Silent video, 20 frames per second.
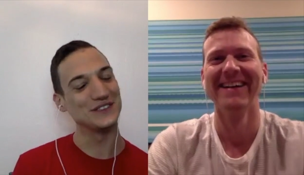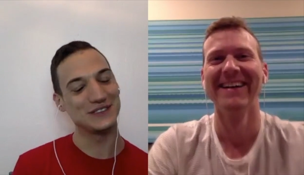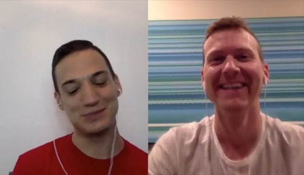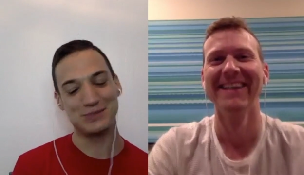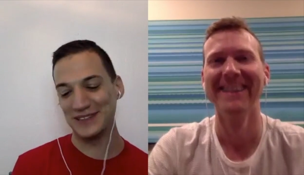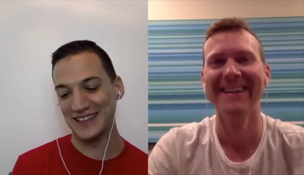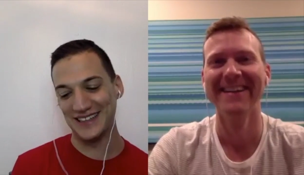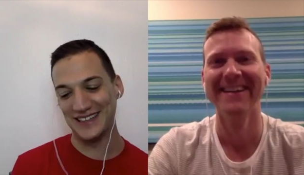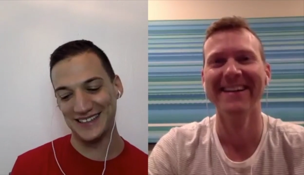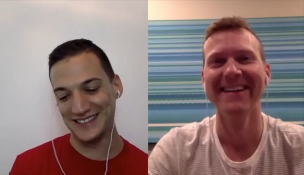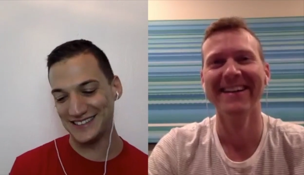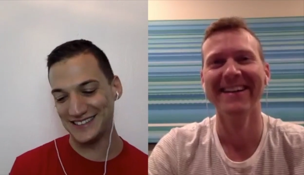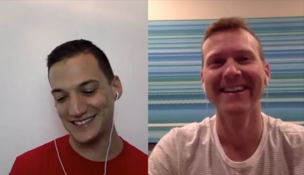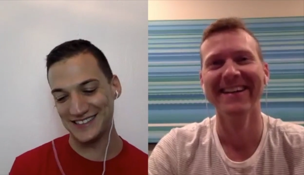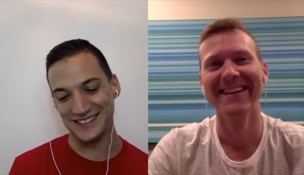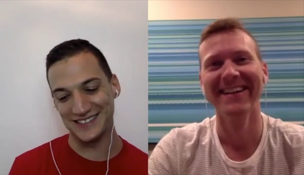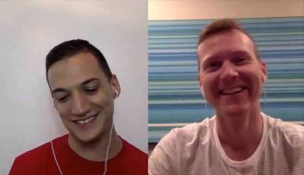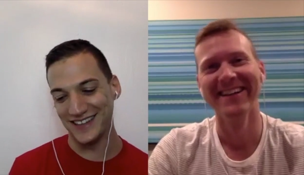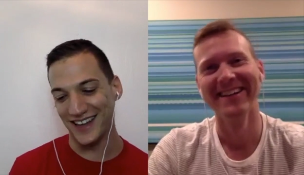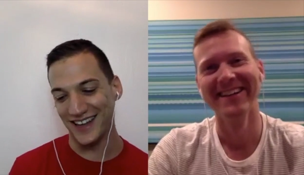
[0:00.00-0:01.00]
Speaker 1: full split.
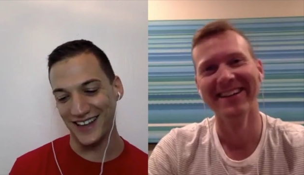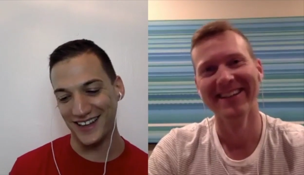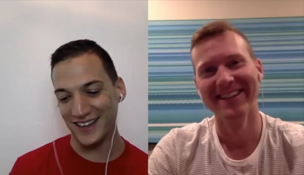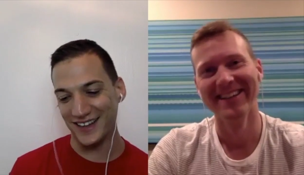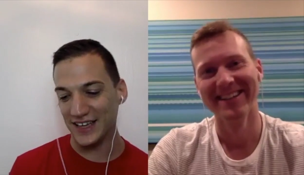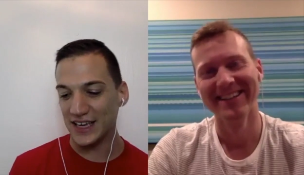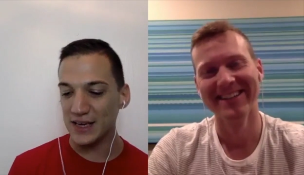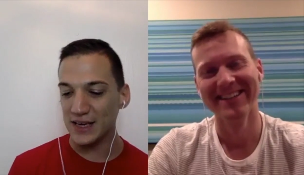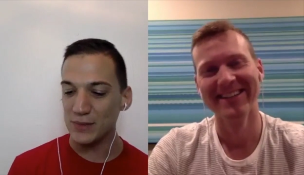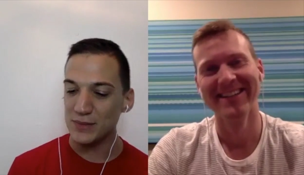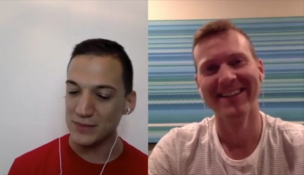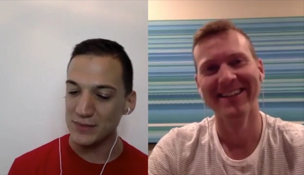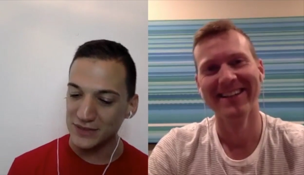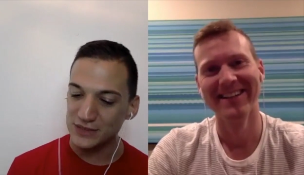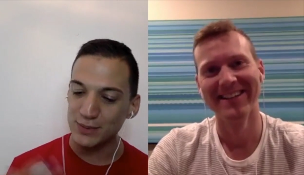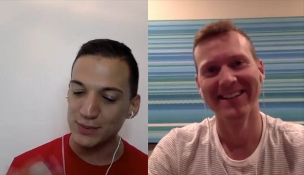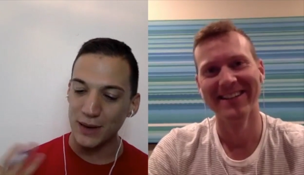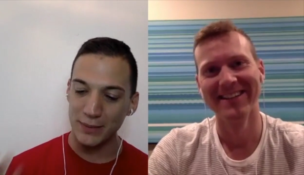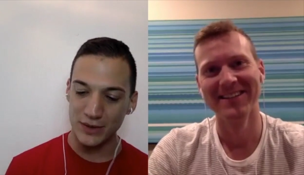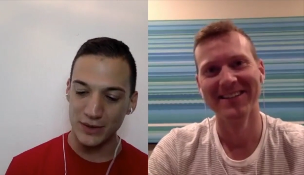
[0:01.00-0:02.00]
It's not like it
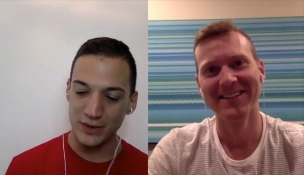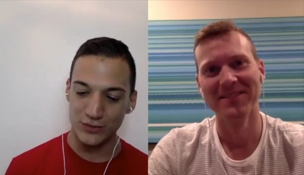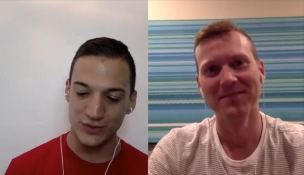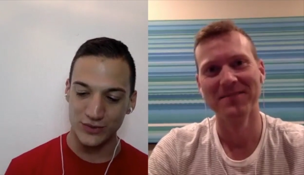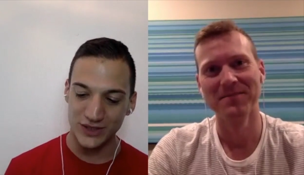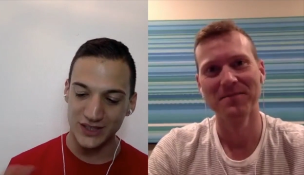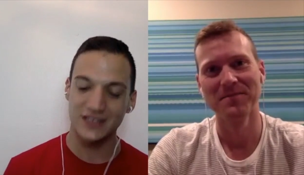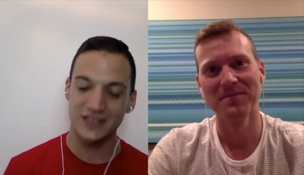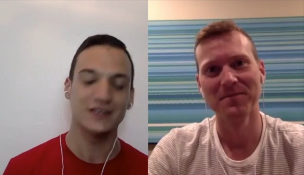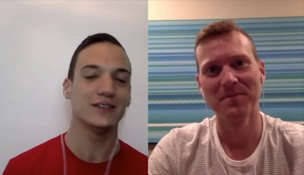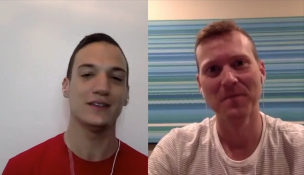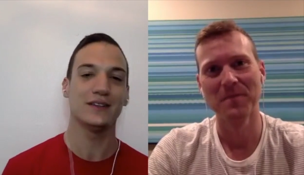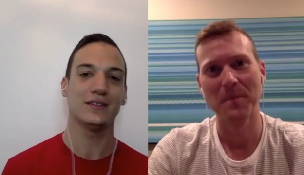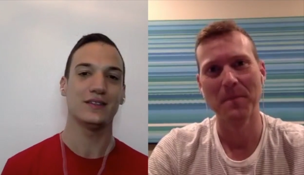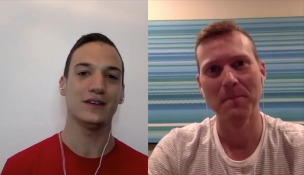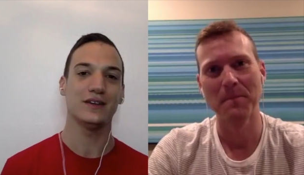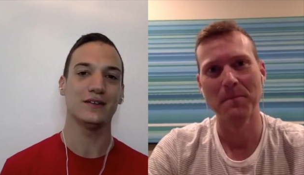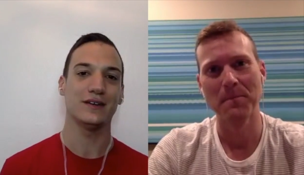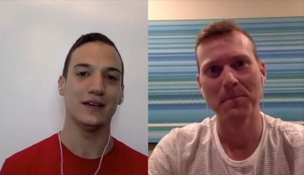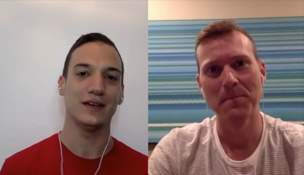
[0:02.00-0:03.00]
was probably really good in
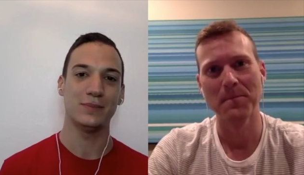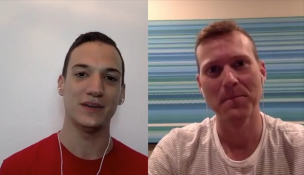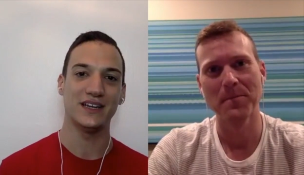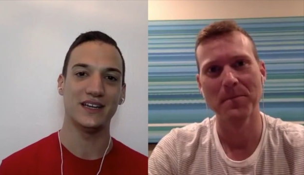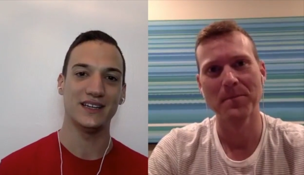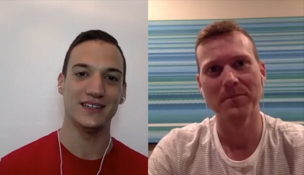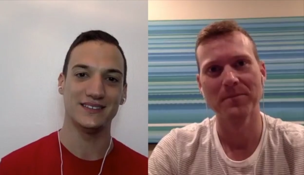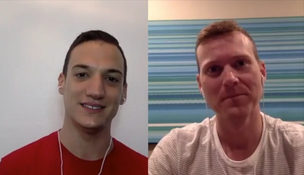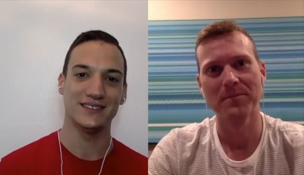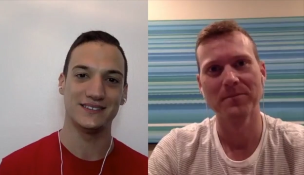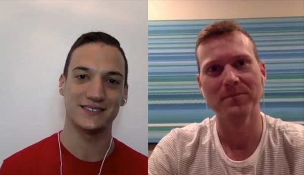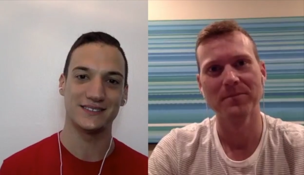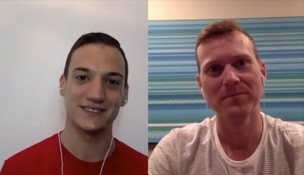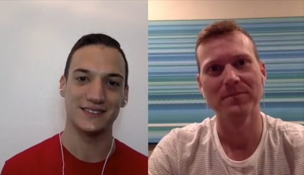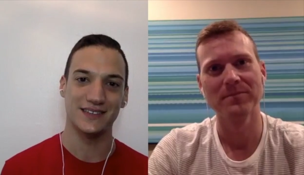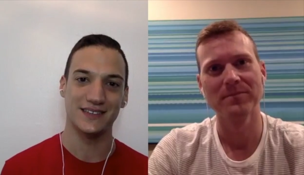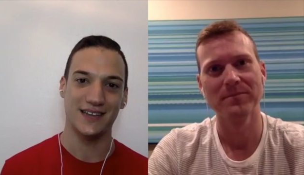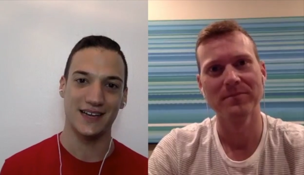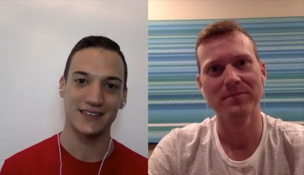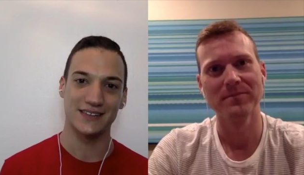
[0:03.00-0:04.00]
theory, but it, it's
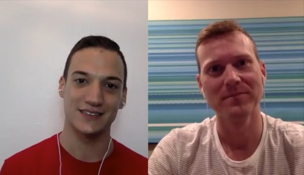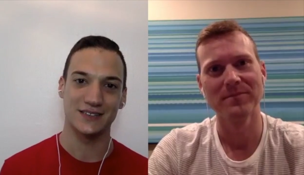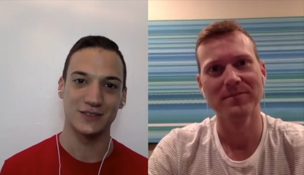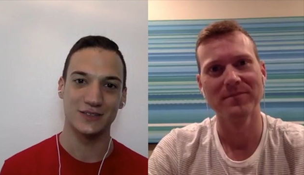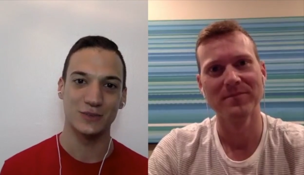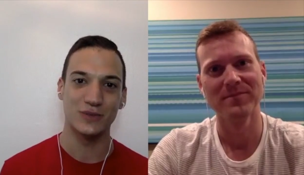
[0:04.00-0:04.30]
in execute.